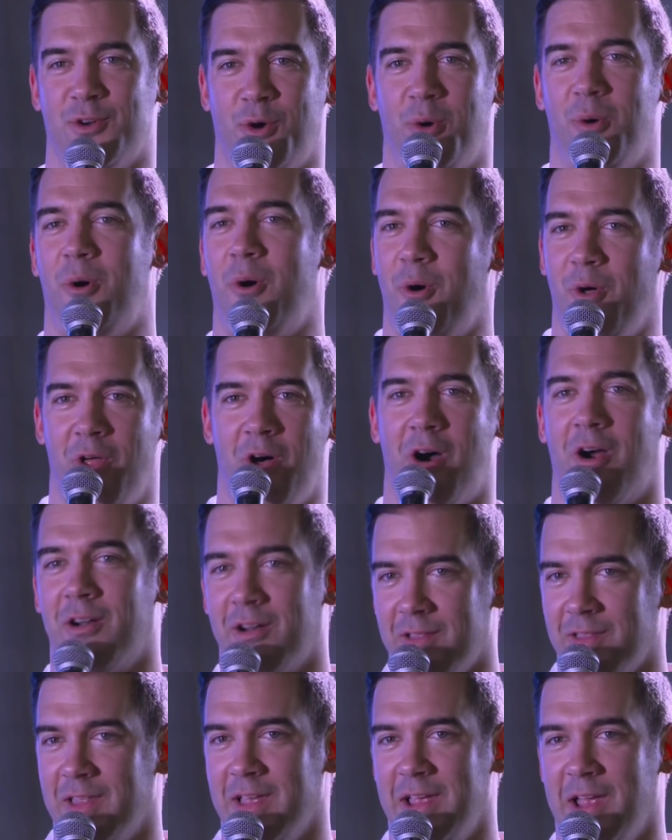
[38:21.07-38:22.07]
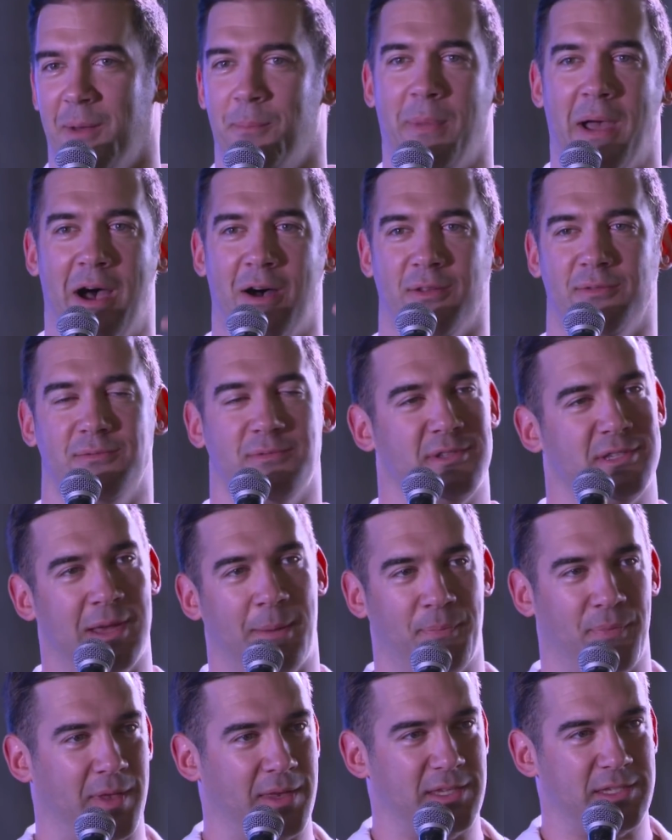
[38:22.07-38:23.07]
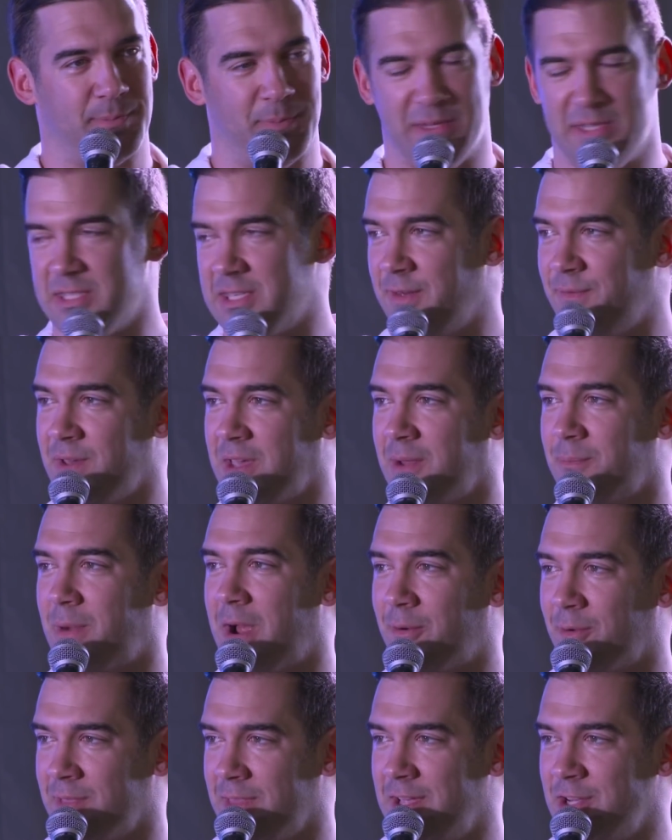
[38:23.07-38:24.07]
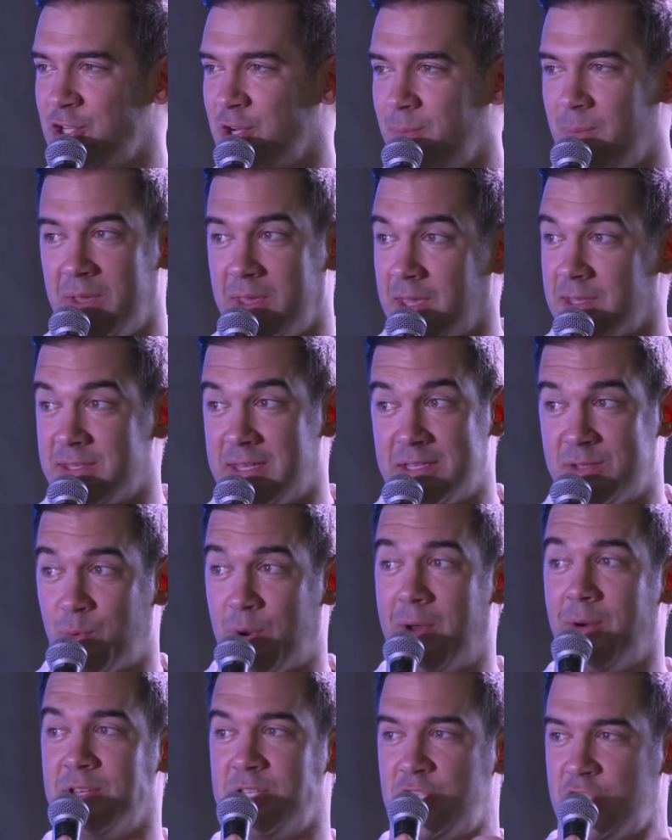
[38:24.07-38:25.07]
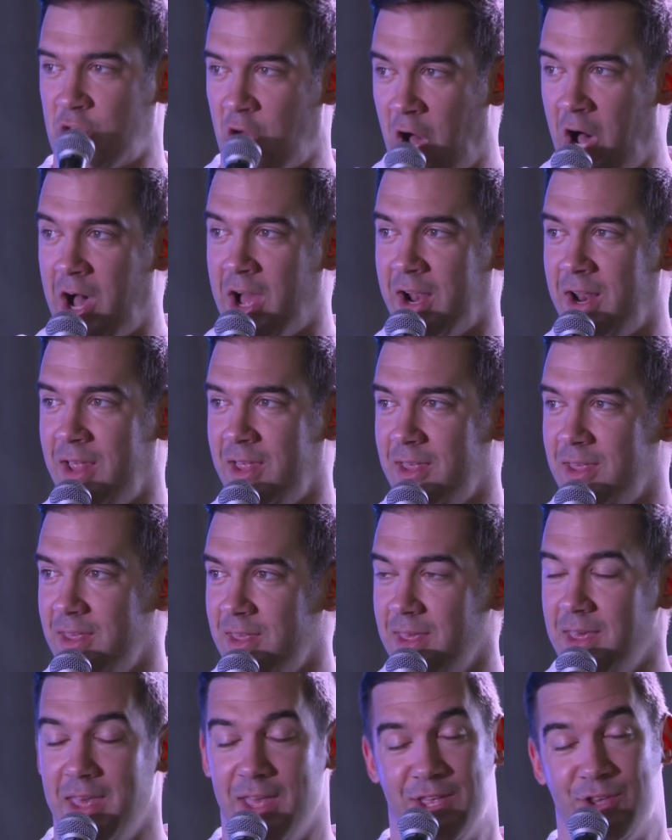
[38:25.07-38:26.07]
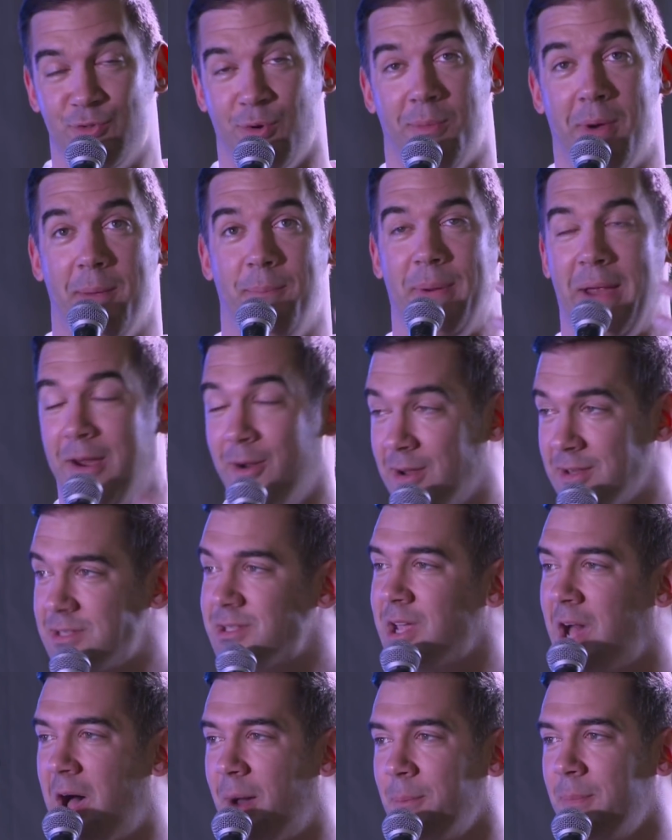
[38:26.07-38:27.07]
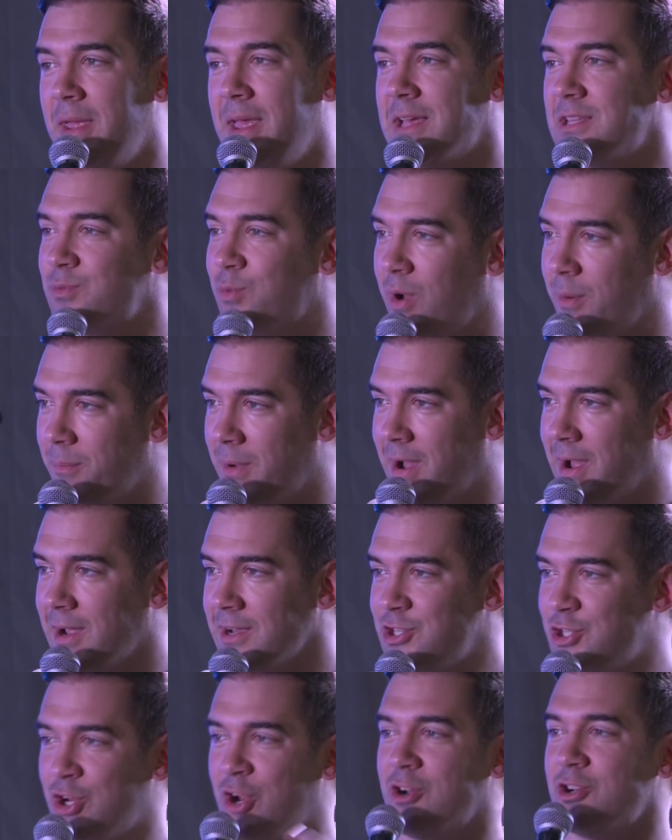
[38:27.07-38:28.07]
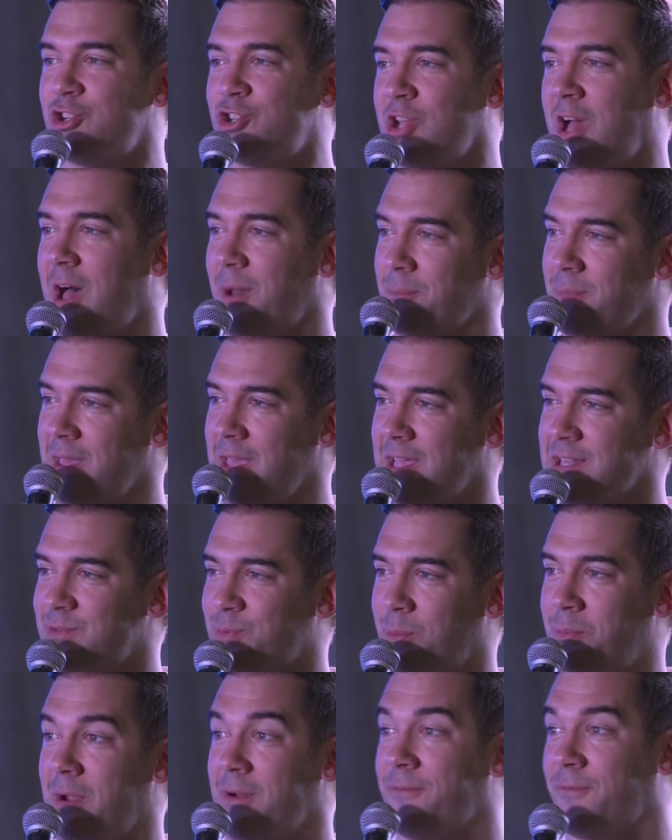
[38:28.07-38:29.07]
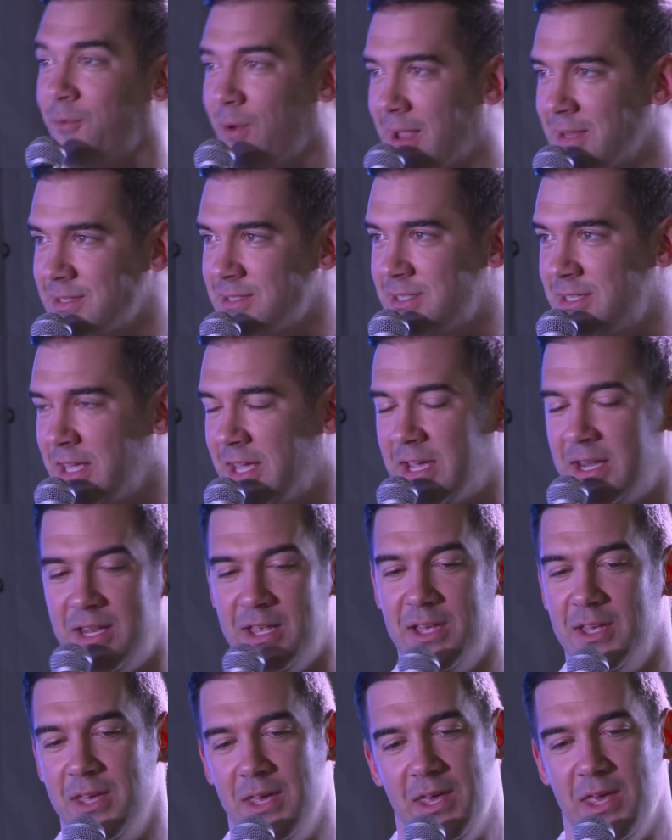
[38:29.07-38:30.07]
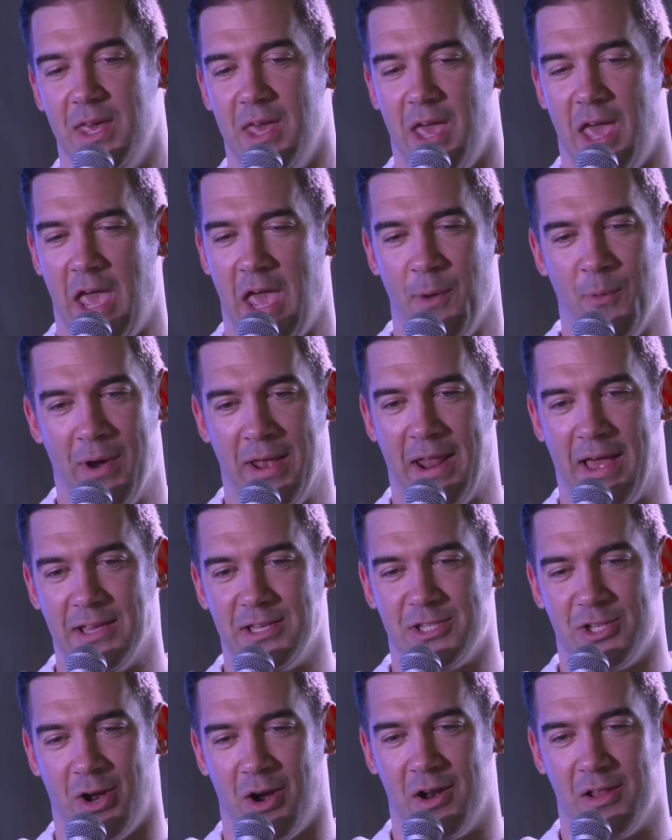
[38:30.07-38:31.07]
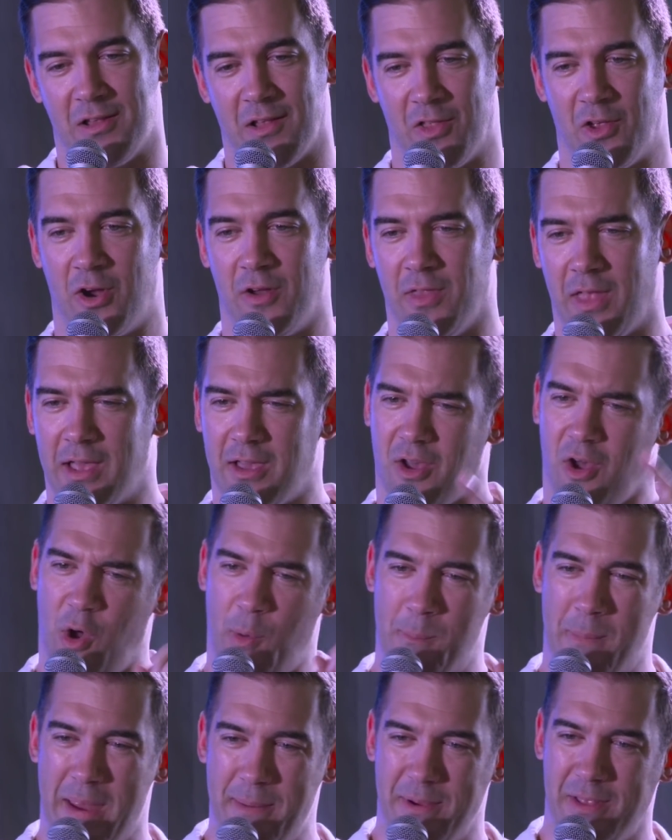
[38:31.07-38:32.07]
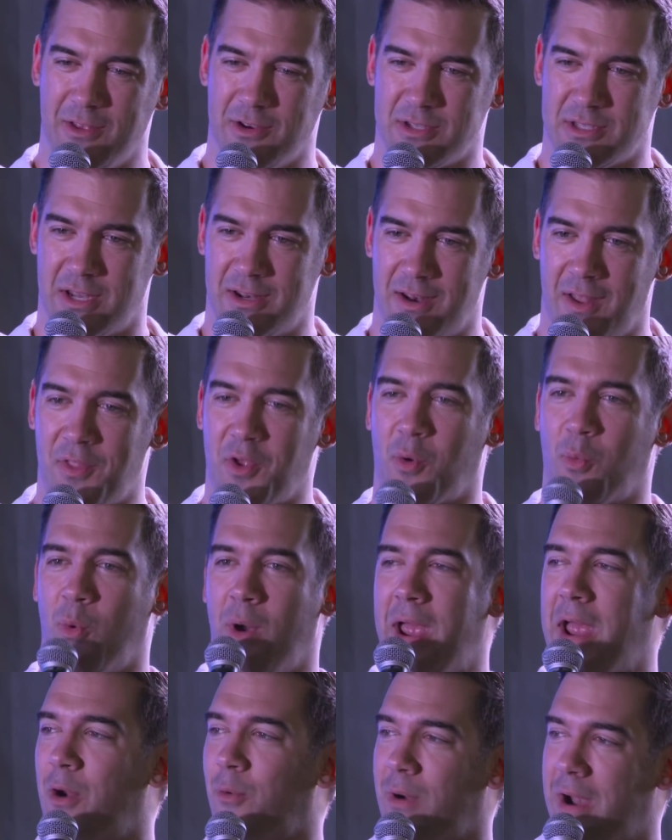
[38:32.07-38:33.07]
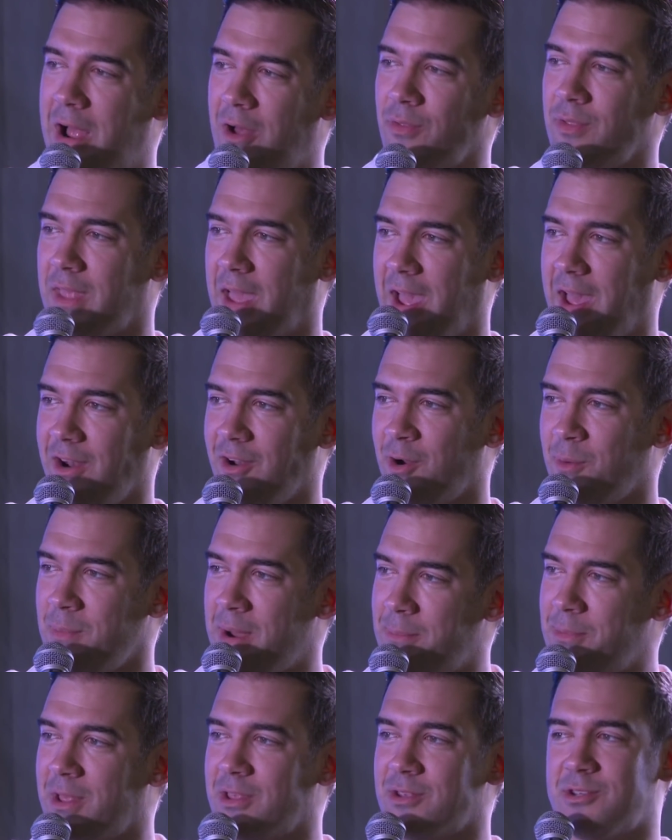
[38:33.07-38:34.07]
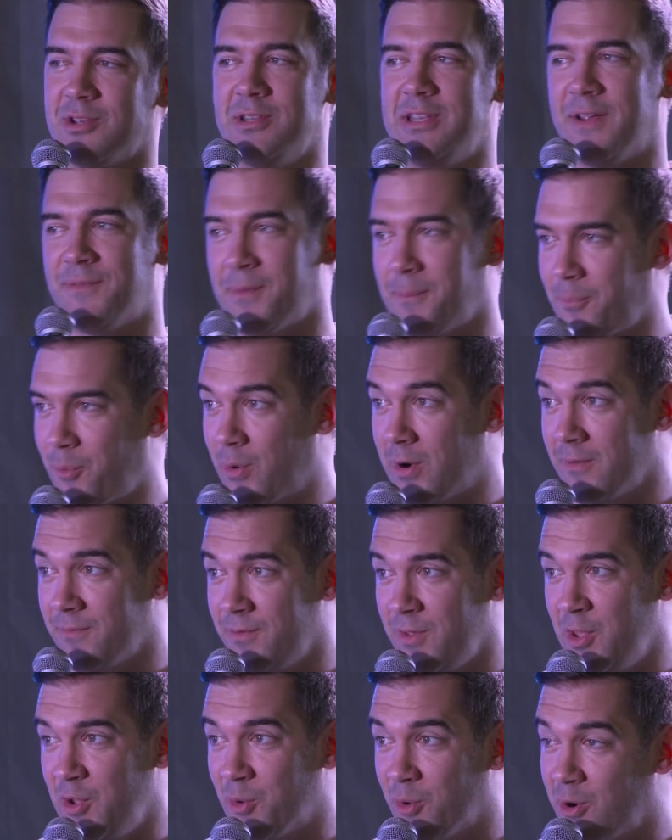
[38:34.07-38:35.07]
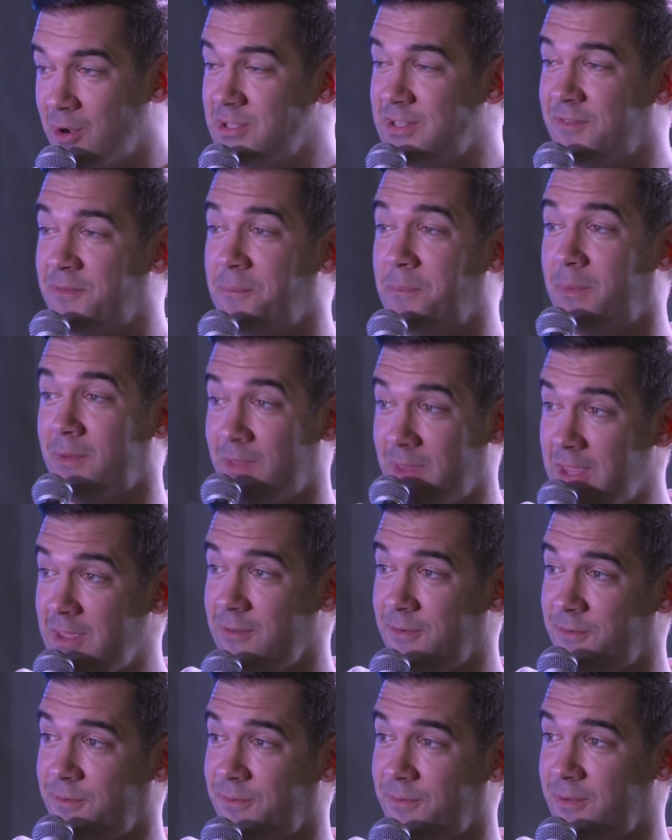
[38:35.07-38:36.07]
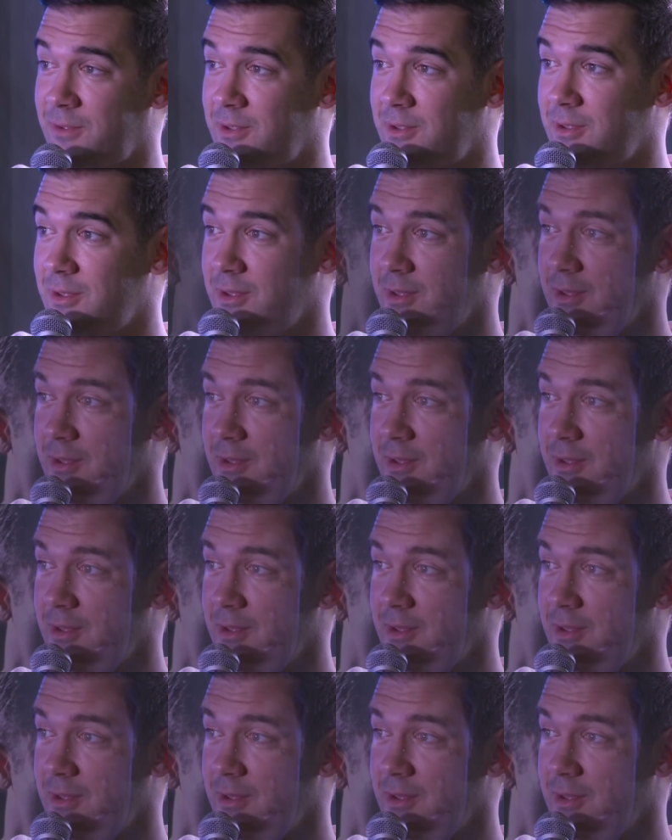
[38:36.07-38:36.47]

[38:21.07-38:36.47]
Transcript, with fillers: so wholeheartedly about something specific in my religion because that's what I was taught. It's what my parents taught me, it's what my church taught me, it's what my friends did. And when I started to learn, like, oh, maybe there's another way around that, or maybe there's a different point of view or a different belief,